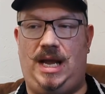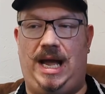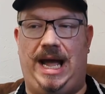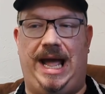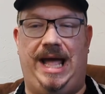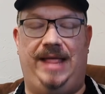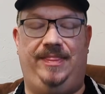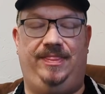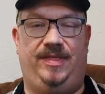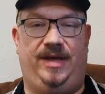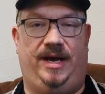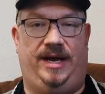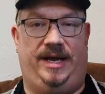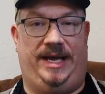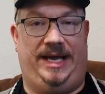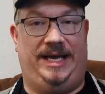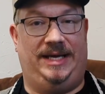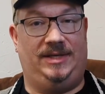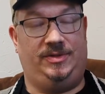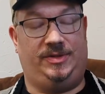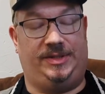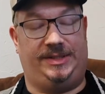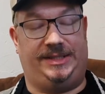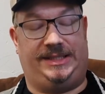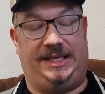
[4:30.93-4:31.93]
And the
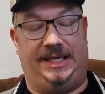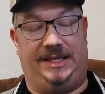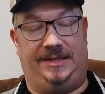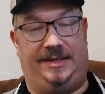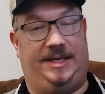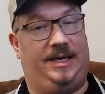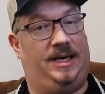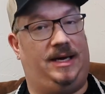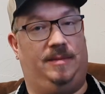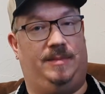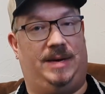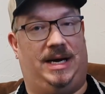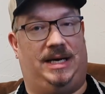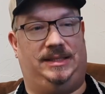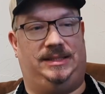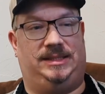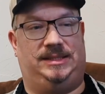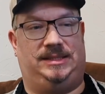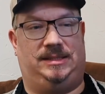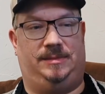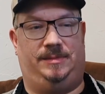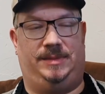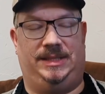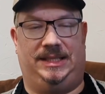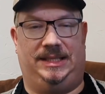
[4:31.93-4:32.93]
interesting thing about
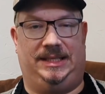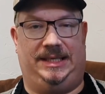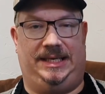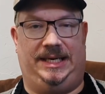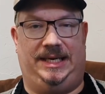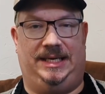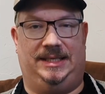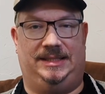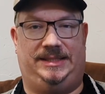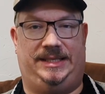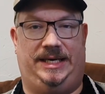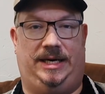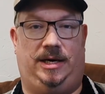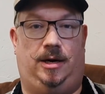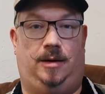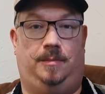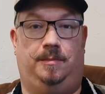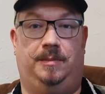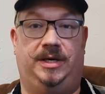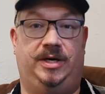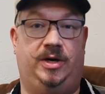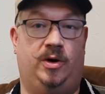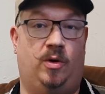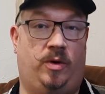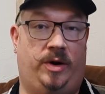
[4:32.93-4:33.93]
disability is there are
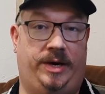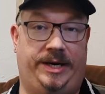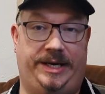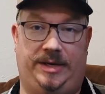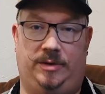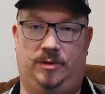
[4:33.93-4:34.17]
minority